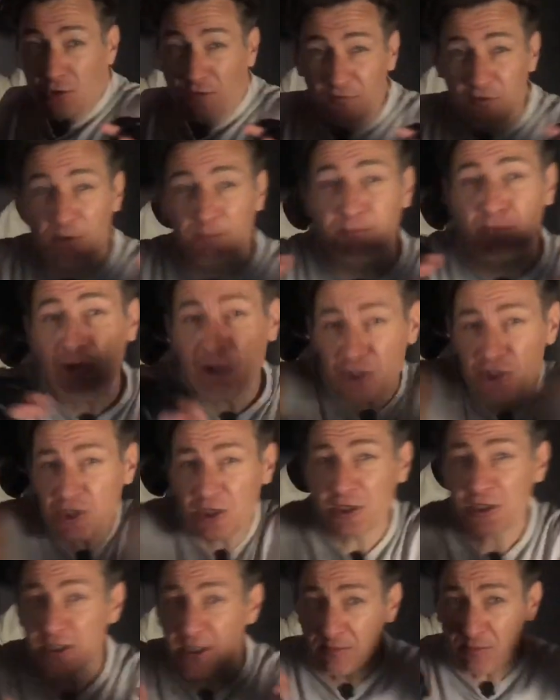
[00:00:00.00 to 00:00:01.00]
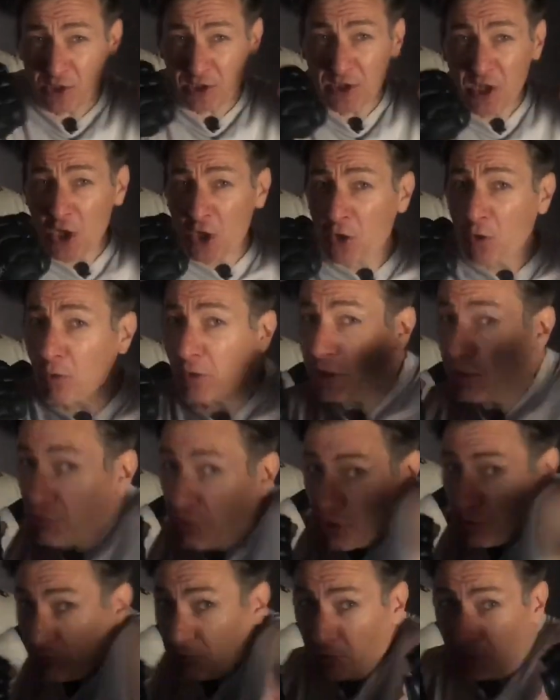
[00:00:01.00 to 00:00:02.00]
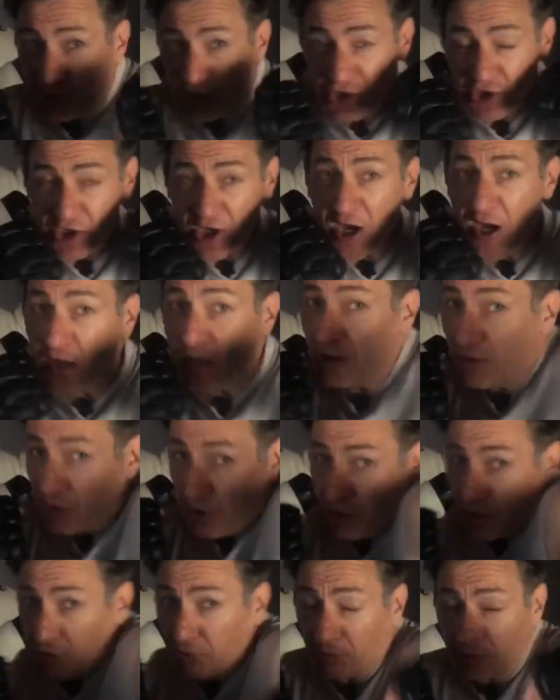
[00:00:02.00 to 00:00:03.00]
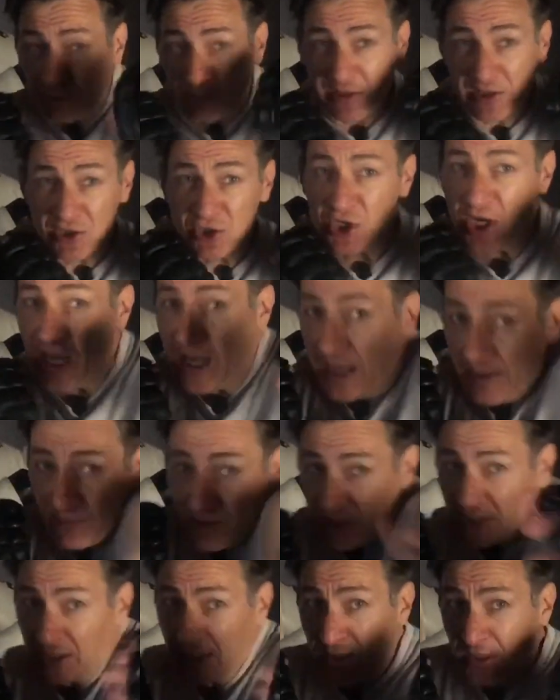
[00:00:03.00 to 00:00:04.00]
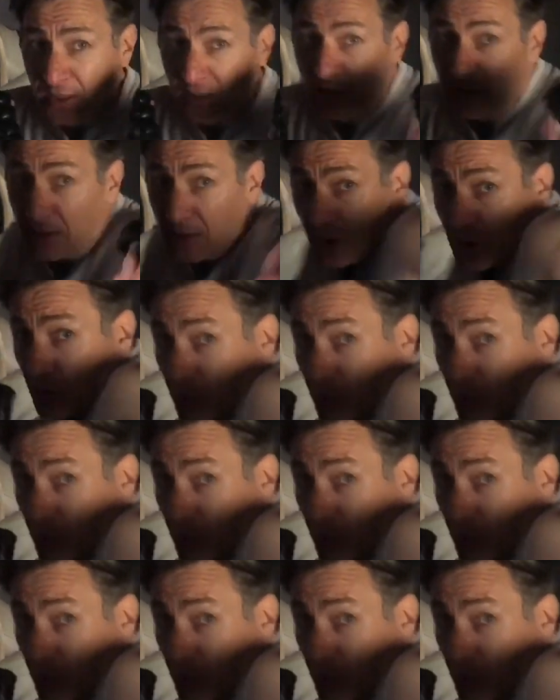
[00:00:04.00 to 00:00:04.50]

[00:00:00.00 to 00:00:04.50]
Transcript: if you're pushing someone, or you threw a shot, or you're throwing jabs, you